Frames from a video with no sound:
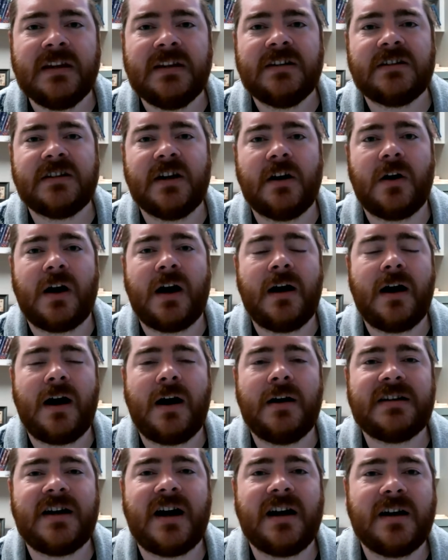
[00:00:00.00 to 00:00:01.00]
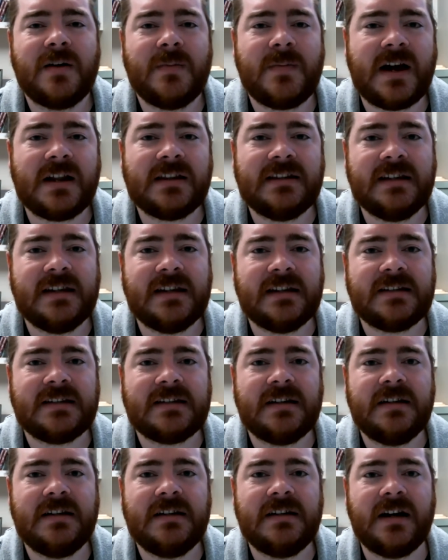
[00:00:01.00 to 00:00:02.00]
So I talk about
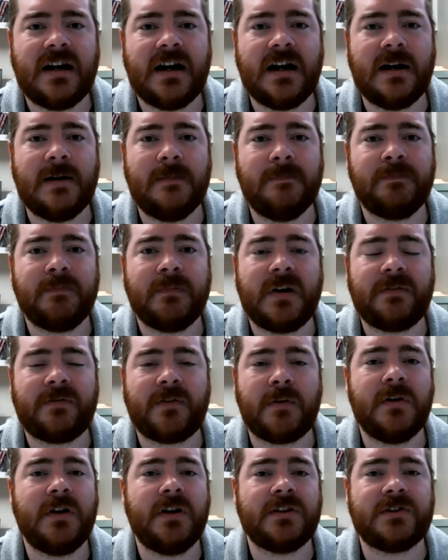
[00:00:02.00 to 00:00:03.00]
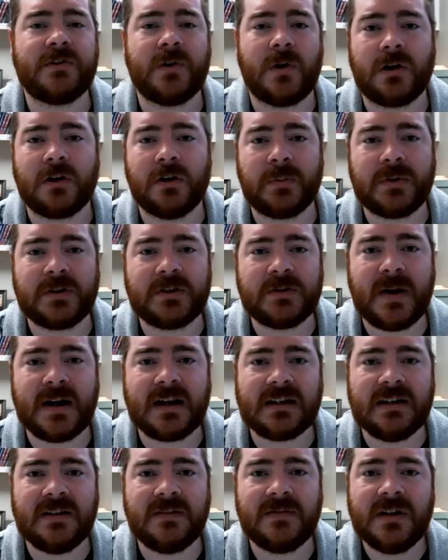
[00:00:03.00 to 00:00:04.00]
this from a historical
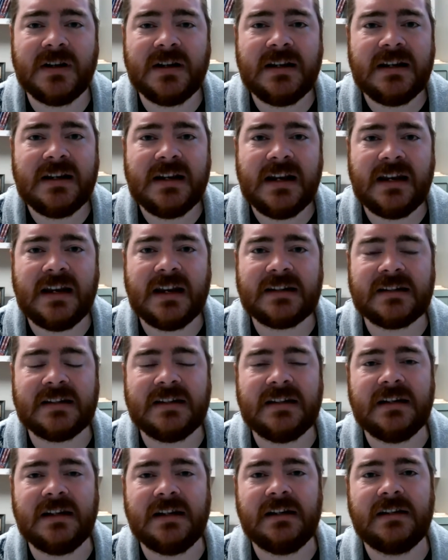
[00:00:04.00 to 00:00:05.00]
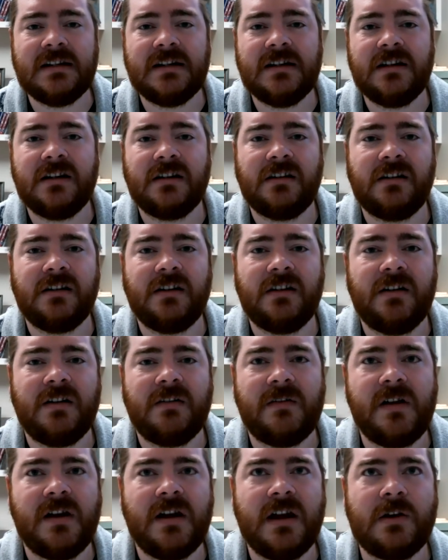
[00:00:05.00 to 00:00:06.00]
perspective. It doesn't need
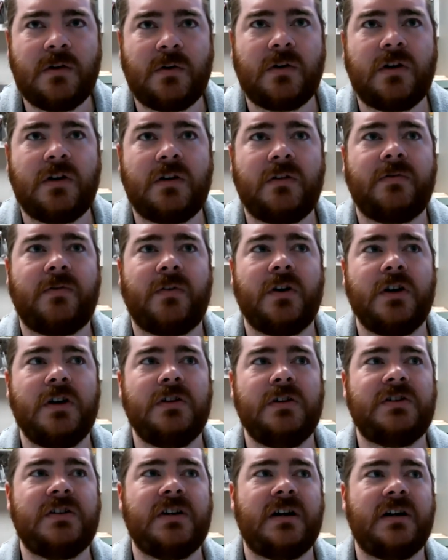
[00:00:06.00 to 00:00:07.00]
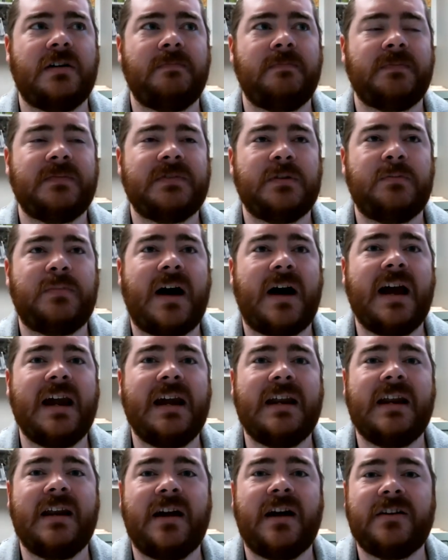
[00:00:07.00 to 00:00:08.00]
in order for you to buy
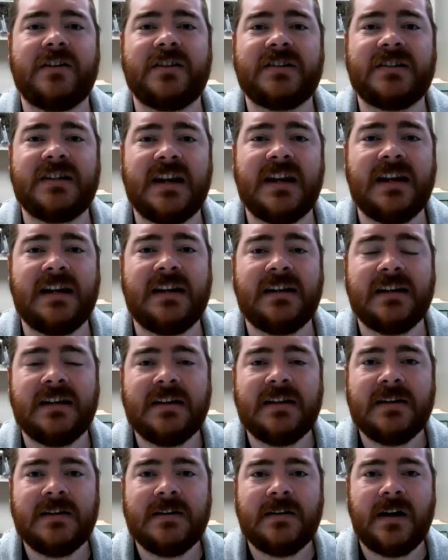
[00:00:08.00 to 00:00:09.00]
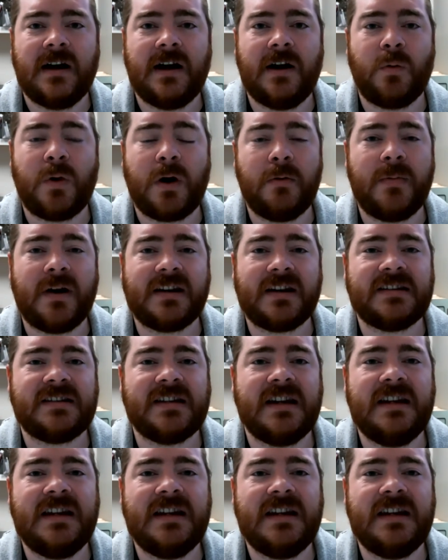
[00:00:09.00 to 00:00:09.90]
in and understand what I'm about to say